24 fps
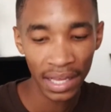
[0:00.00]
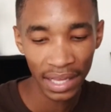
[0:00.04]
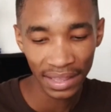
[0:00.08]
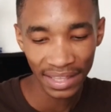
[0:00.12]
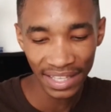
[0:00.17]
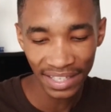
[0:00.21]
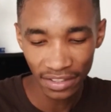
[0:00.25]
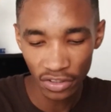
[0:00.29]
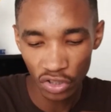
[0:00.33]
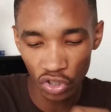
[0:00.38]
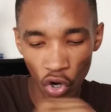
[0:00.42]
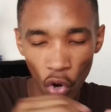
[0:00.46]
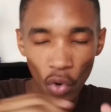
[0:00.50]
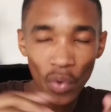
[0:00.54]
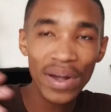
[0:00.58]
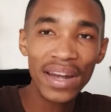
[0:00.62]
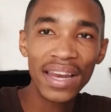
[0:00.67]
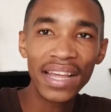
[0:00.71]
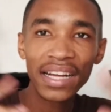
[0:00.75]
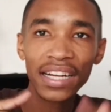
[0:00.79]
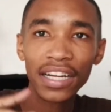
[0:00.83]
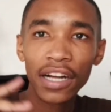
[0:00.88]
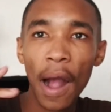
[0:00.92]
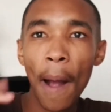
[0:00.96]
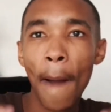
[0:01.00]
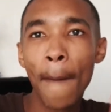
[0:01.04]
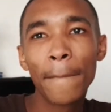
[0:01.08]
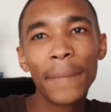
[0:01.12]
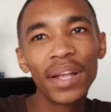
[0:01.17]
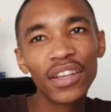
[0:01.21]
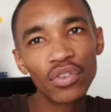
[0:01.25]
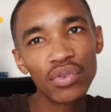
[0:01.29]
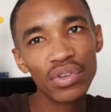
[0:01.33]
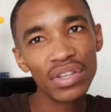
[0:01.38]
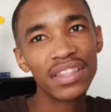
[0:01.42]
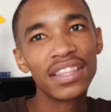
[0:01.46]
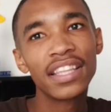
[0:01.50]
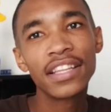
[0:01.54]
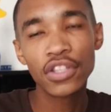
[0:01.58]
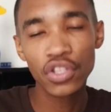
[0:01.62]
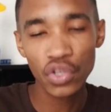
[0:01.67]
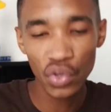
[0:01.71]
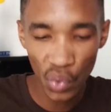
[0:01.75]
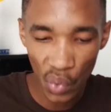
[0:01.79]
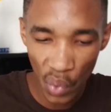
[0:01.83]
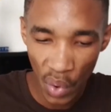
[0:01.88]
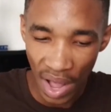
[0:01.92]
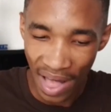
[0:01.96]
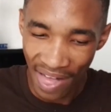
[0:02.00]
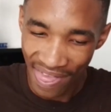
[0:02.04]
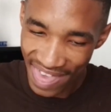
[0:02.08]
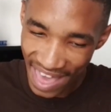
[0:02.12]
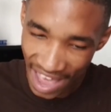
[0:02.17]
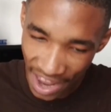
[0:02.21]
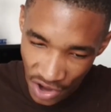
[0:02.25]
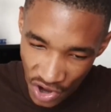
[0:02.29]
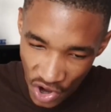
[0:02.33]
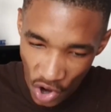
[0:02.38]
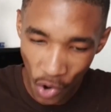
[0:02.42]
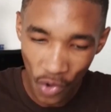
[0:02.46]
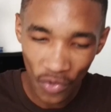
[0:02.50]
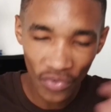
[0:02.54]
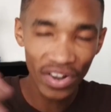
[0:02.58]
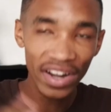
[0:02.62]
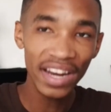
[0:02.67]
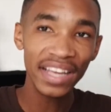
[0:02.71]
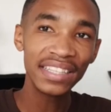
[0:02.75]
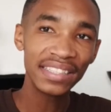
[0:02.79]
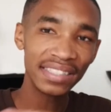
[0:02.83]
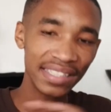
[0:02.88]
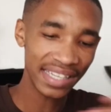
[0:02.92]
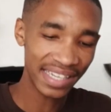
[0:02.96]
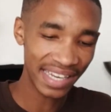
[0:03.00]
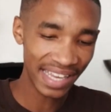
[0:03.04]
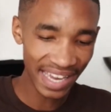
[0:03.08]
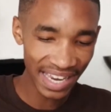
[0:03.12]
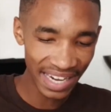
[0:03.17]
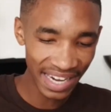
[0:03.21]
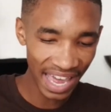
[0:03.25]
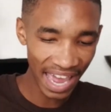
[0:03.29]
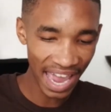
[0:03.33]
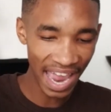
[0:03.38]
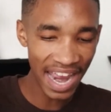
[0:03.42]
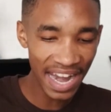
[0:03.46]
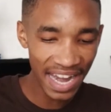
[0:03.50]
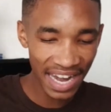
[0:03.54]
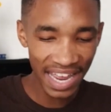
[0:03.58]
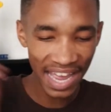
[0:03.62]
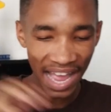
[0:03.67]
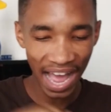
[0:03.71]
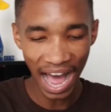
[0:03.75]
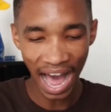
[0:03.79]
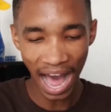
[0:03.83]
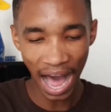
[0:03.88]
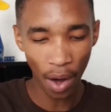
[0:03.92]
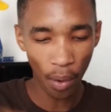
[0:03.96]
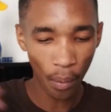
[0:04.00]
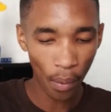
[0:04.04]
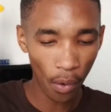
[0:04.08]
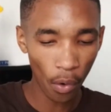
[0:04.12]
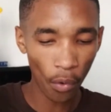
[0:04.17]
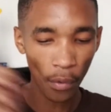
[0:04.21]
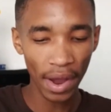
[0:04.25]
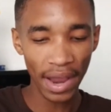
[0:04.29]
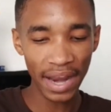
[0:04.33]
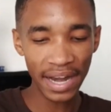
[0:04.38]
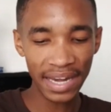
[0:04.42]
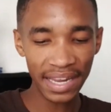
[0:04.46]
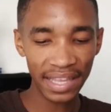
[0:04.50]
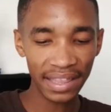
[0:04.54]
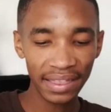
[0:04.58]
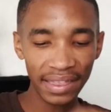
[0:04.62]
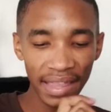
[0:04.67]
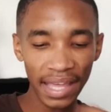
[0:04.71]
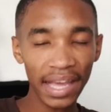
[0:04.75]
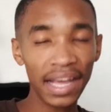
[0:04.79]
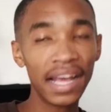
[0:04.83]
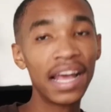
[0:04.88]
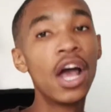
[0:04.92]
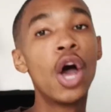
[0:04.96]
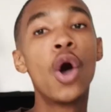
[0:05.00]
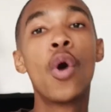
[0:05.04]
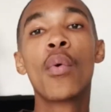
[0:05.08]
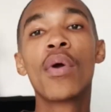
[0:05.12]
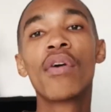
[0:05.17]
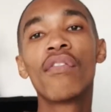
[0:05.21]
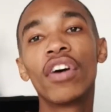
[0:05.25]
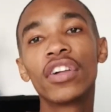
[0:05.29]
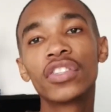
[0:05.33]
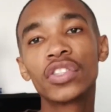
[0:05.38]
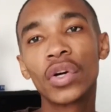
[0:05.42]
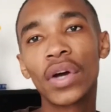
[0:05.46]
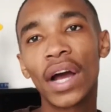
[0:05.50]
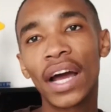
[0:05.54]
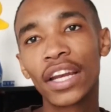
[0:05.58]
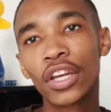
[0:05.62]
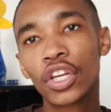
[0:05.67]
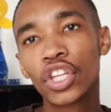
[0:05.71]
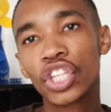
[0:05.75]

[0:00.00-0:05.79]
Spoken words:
there's no link between the two. They're not related in any how or anything. We've also got